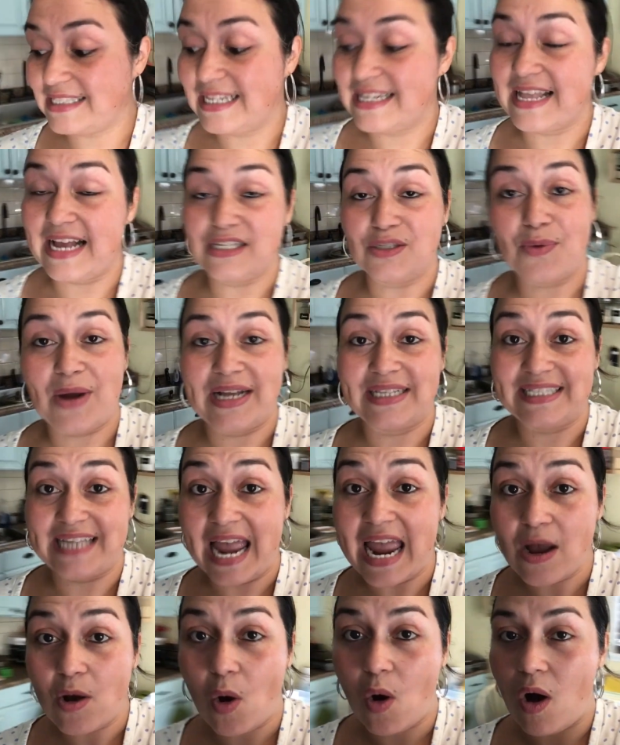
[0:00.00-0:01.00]
And that's why I
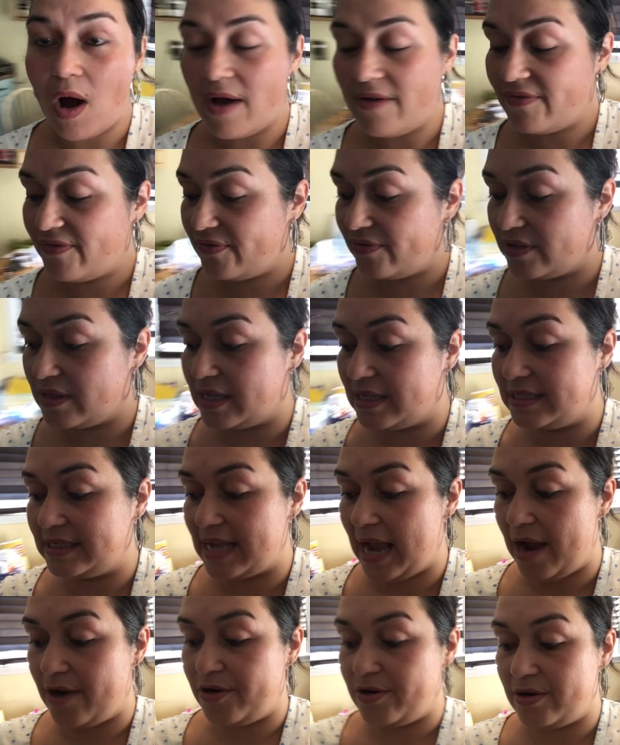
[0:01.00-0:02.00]
take off the
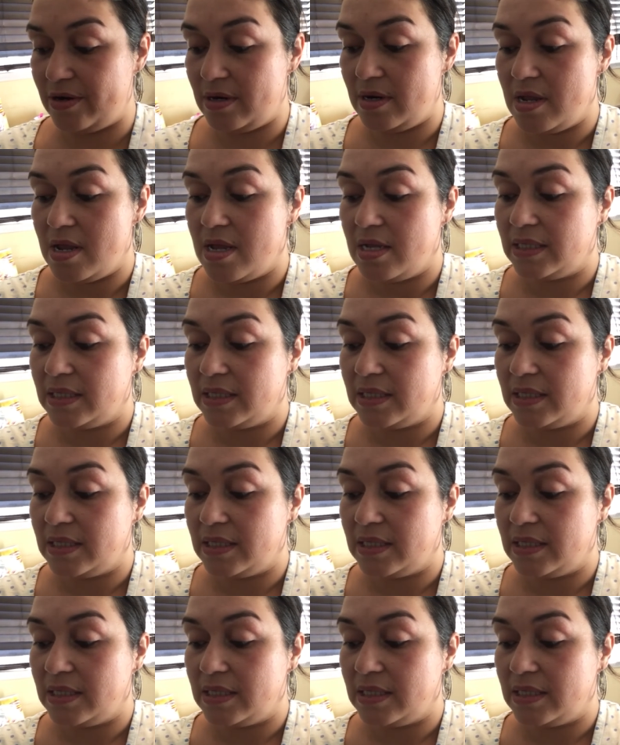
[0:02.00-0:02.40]
entire